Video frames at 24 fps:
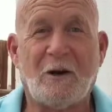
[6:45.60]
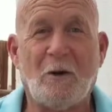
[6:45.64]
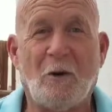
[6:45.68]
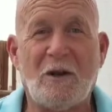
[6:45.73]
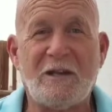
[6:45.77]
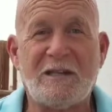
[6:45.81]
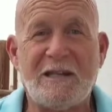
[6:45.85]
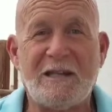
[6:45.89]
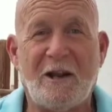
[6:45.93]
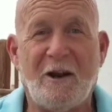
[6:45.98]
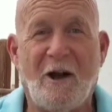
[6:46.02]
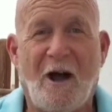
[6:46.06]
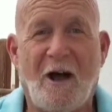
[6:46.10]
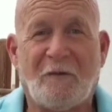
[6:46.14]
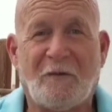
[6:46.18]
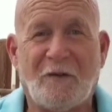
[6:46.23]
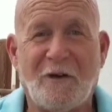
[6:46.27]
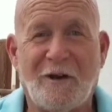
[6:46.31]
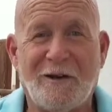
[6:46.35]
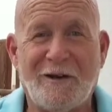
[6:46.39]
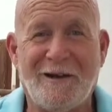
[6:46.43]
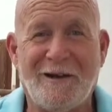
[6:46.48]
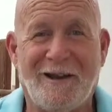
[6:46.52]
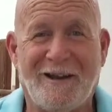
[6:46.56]
I can only say it
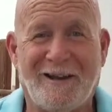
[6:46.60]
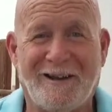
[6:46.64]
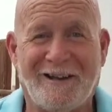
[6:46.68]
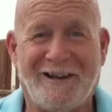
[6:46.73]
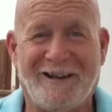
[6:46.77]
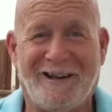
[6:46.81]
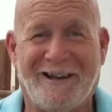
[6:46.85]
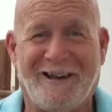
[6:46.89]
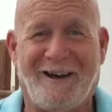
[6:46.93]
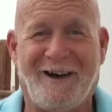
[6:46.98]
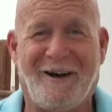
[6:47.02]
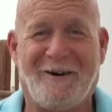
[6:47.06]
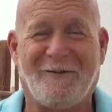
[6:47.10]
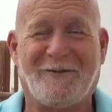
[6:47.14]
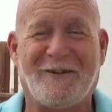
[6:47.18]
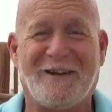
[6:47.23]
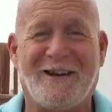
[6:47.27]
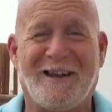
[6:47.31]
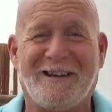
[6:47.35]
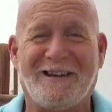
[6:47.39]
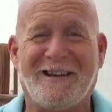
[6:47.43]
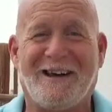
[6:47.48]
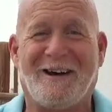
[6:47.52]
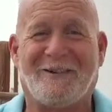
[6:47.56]
often
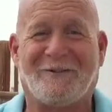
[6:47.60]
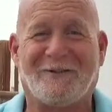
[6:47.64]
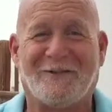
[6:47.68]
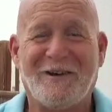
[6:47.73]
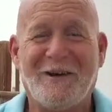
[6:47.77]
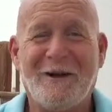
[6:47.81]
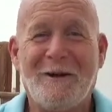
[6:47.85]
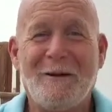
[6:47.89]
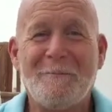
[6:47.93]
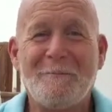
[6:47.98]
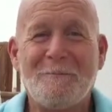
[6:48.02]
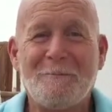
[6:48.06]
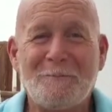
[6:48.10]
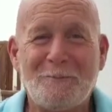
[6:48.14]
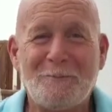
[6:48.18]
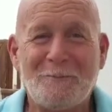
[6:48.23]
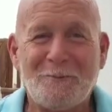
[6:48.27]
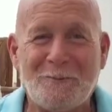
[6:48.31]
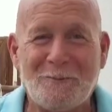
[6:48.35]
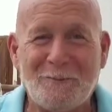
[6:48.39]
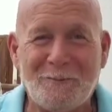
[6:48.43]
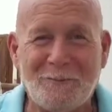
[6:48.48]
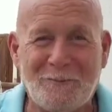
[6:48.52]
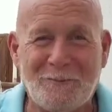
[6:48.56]
enough.
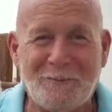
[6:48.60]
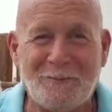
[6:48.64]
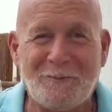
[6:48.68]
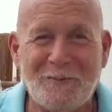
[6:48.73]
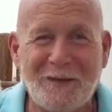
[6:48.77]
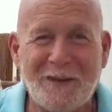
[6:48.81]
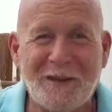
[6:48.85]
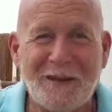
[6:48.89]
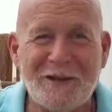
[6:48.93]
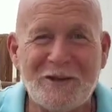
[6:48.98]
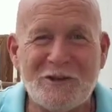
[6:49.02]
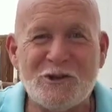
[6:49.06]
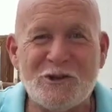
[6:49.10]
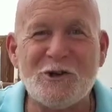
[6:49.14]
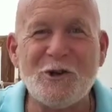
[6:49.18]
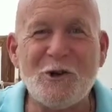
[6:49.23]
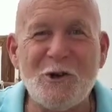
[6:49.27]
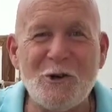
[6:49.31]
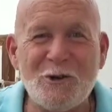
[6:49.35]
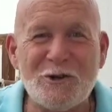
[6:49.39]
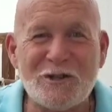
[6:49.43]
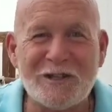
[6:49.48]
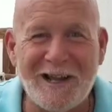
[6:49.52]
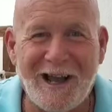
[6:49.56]

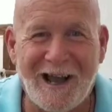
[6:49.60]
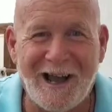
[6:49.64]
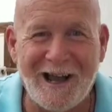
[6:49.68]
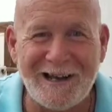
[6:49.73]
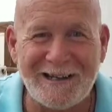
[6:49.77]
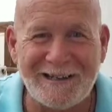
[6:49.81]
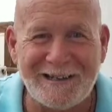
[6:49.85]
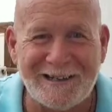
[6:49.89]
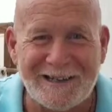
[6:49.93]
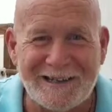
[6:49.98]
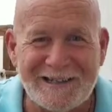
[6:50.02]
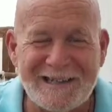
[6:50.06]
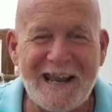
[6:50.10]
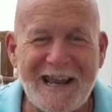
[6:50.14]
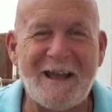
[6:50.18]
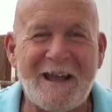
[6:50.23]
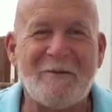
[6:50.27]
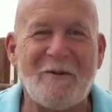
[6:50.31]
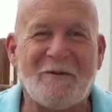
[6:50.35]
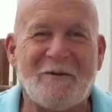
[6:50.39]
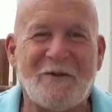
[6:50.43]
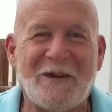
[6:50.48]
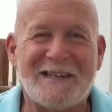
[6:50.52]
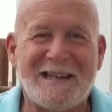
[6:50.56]
Choose kindness
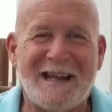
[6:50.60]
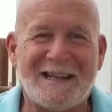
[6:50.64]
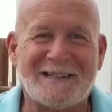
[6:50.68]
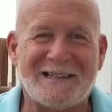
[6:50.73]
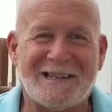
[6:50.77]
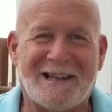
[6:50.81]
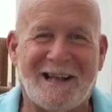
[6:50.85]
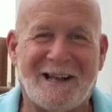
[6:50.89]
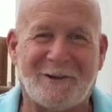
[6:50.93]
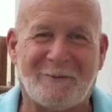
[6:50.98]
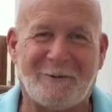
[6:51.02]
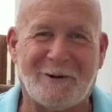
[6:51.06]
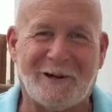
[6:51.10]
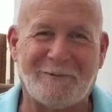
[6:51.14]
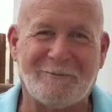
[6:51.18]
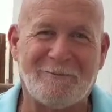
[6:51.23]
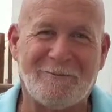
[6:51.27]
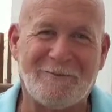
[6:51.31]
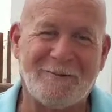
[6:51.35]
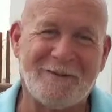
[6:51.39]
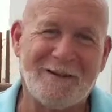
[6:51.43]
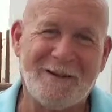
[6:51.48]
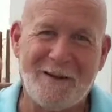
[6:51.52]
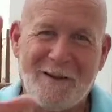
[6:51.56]
and have a fantastic Halloween.
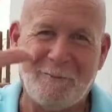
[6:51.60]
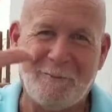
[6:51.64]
